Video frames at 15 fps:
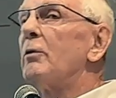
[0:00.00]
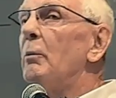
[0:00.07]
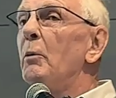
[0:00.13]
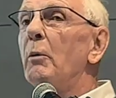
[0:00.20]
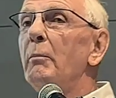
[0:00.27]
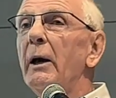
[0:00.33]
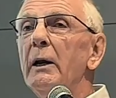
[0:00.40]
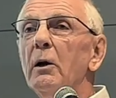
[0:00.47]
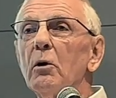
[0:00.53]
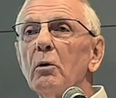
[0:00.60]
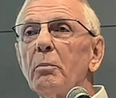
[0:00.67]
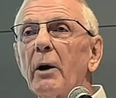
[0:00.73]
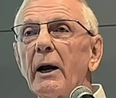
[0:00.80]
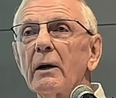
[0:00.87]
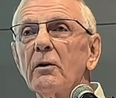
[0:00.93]
from a medical
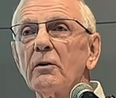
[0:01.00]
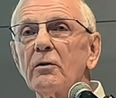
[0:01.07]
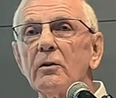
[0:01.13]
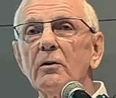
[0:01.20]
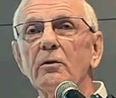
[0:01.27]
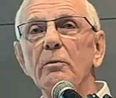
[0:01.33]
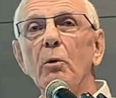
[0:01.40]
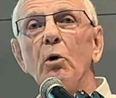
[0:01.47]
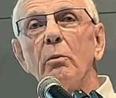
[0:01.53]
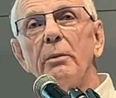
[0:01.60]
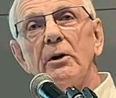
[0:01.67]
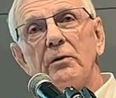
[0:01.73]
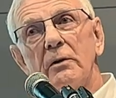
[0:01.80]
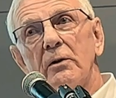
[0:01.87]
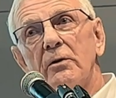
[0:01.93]
practice to small
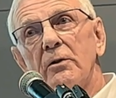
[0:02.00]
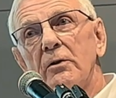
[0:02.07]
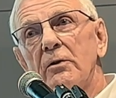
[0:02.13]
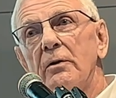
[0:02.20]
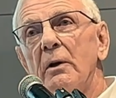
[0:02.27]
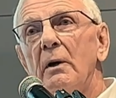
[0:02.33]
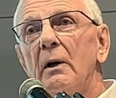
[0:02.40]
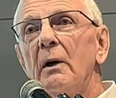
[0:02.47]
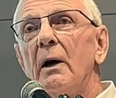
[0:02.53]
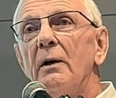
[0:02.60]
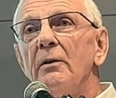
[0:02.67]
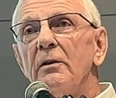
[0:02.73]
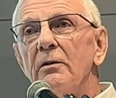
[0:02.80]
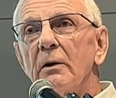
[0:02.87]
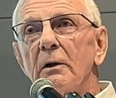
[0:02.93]
businesses. And
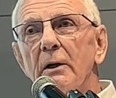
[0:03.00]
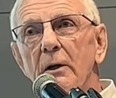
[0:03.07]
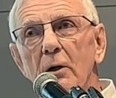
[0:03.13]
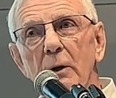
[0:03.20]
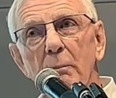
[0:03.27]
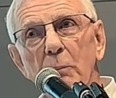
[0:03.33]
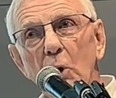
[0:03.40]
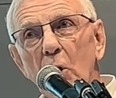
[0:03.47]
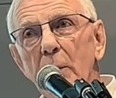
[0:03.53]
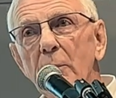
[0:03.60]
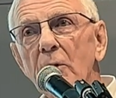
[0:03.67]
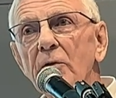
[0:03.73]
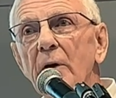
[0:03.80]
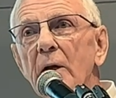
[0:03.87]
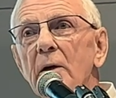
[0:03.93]
this is a little
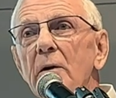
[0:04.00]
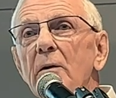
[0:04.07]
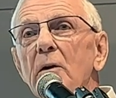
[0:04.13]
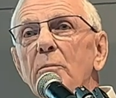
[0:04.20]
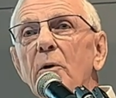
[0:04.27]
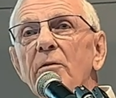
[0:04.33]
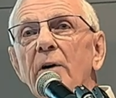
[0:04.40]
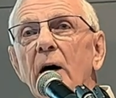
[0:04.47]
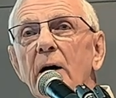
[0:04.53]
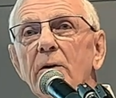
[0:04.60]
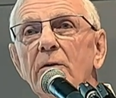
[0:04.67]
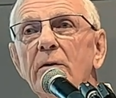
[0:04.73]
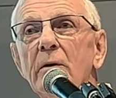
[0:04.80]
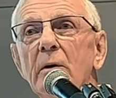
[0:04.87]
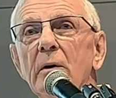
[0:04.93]
employment centre that
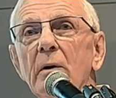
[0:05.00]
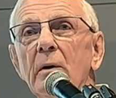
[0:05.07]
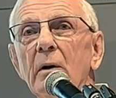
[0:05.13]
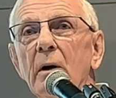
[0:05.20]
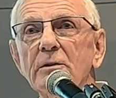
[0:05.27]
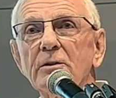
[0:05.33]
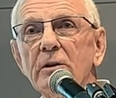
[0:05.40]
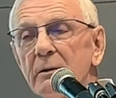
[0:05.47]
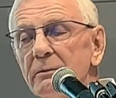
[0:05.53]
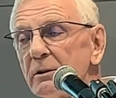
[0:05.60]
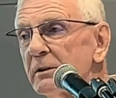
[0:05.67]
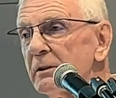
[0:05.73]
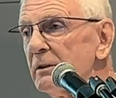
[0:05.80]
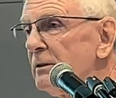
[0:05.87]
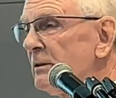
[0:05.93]
provides
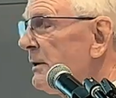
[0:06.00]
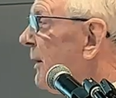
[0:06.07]
services.